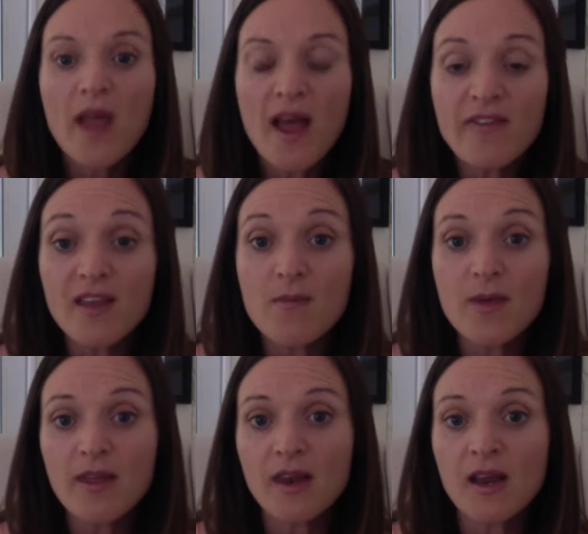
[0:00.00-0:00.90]
we have the
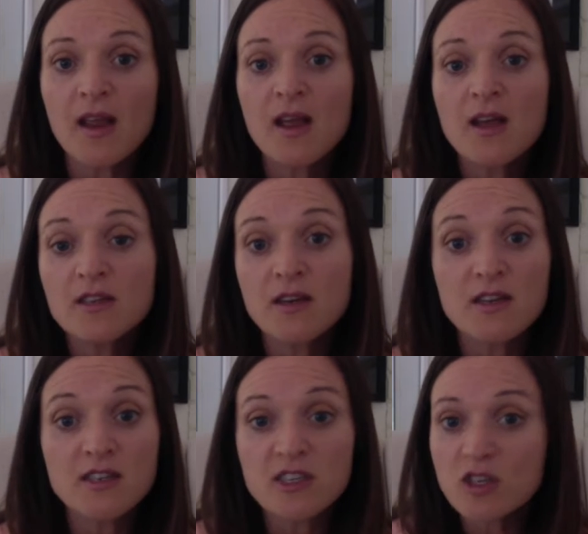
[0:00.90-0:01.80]
ability to
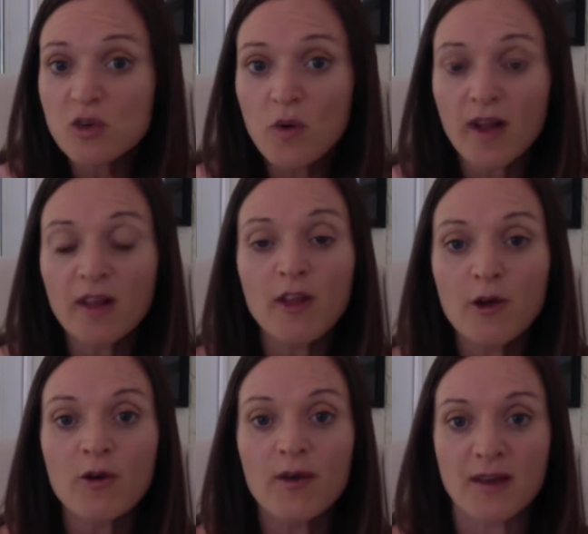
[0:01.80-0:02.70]
destroy
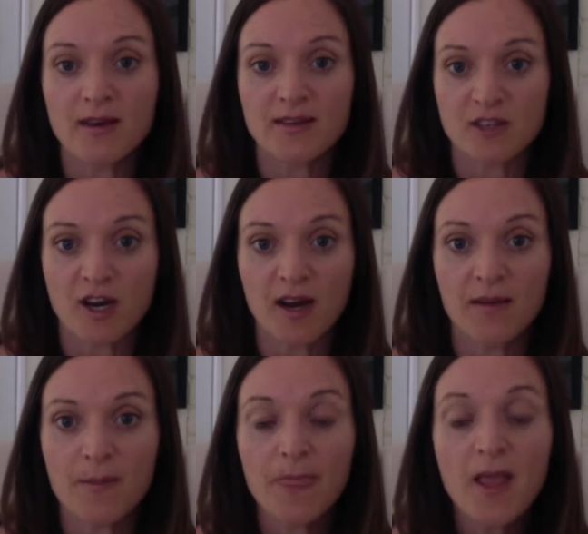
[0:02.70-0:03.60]
local industry.
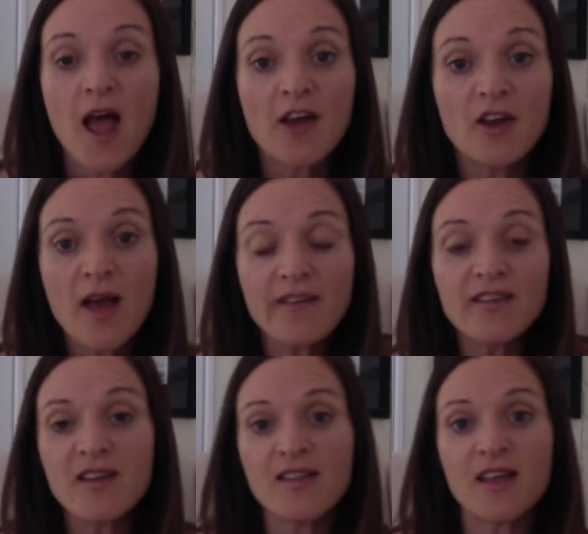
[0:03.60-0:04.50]
And you have
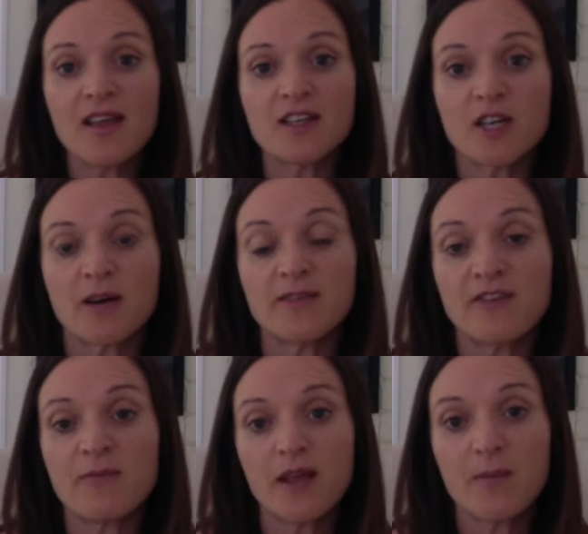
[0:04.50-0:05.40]
to think in terms
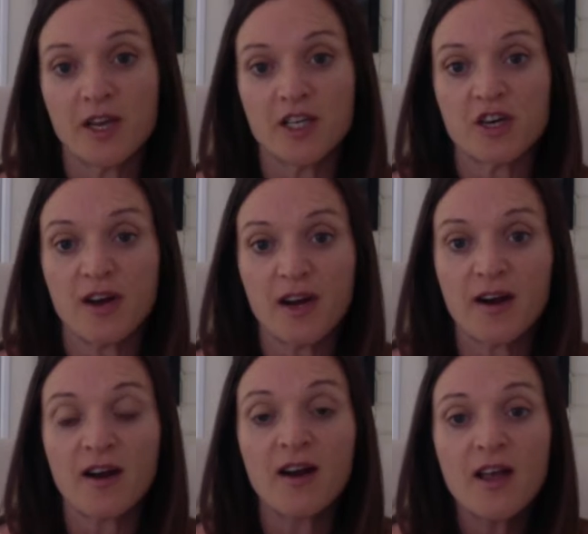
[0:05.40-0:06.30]
of big picture
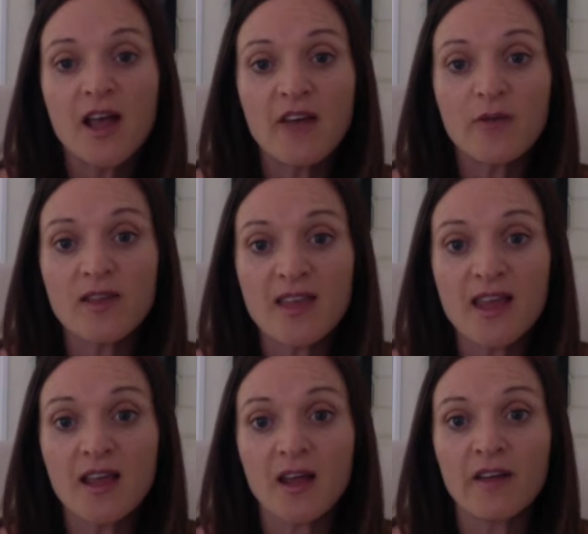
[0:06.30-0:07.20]
here. If we
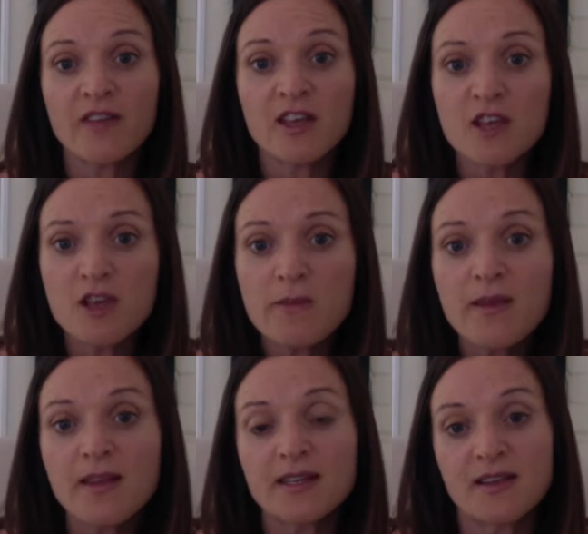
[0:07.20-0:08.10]
think of the
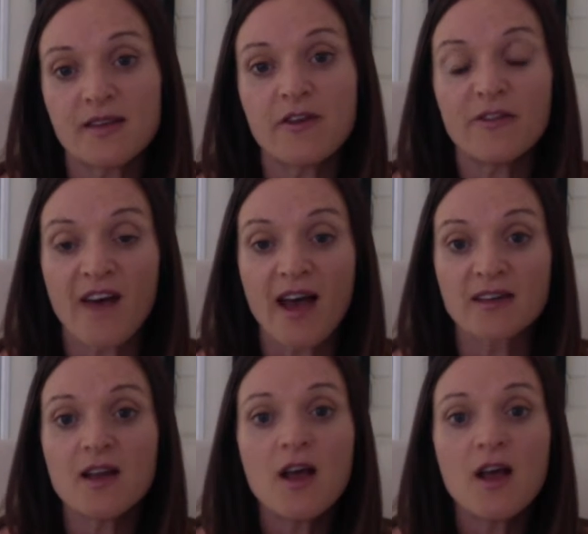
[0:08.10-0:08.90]
cumulative effect